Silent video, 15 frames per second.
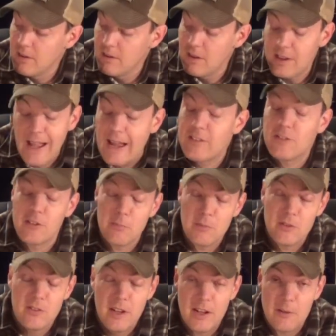classic
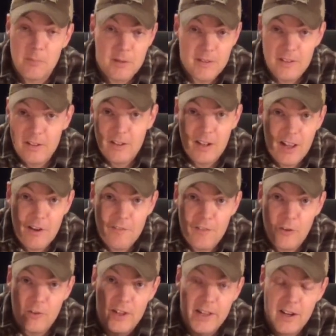mistake, but the little
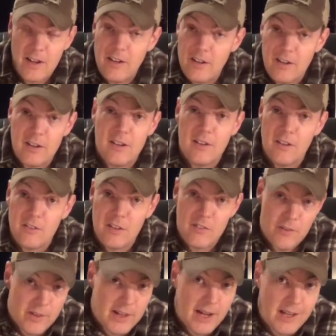iPhone light on here does
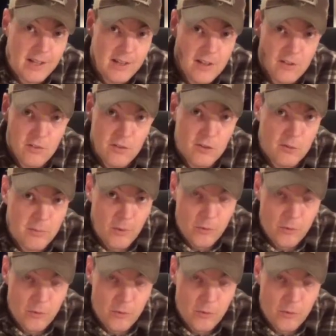everything I need it to do